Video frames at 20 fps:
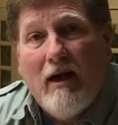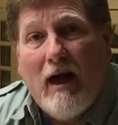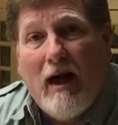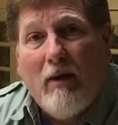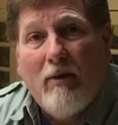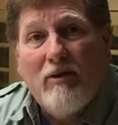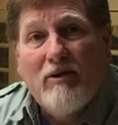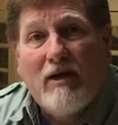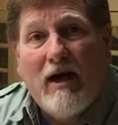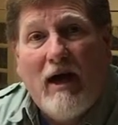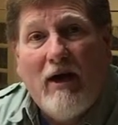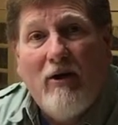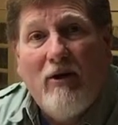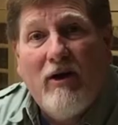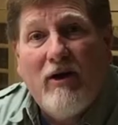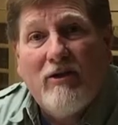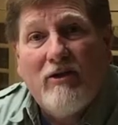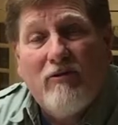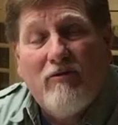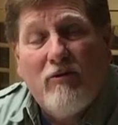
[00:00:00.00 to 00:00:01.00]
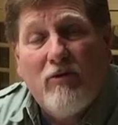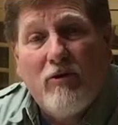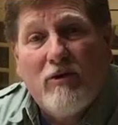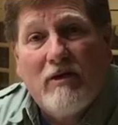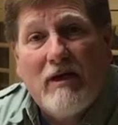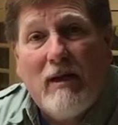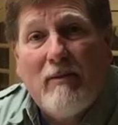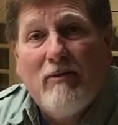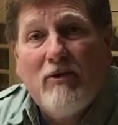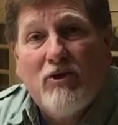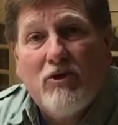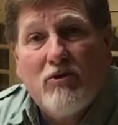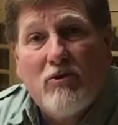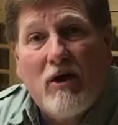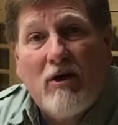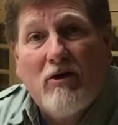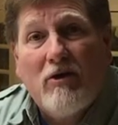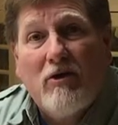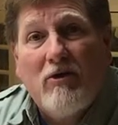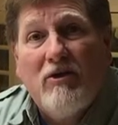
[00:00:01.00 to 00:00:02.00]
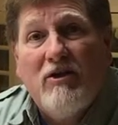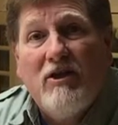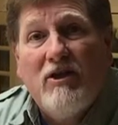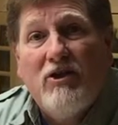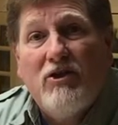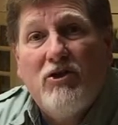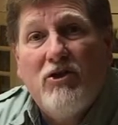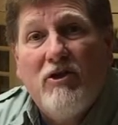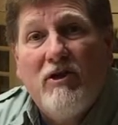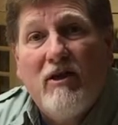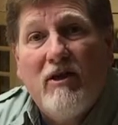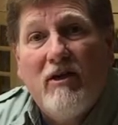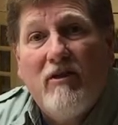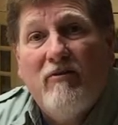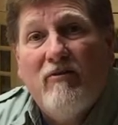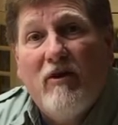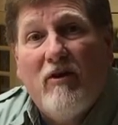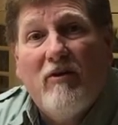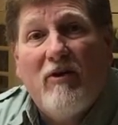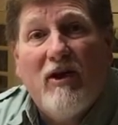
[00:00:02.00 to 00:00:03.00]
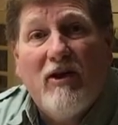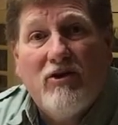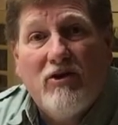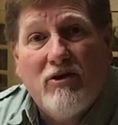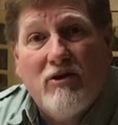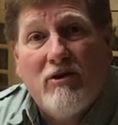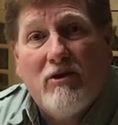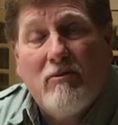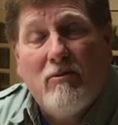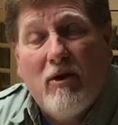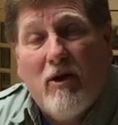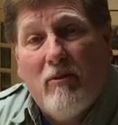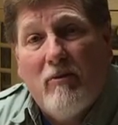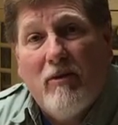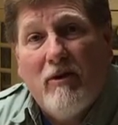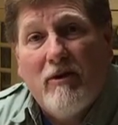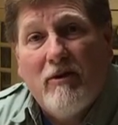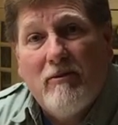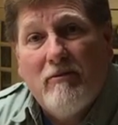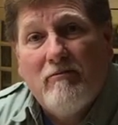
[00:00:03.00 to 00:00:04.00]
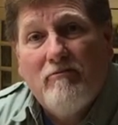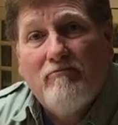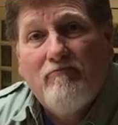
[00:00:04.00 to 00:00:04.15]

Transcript: I was hired as a full-time instructor teaching in the foundations department.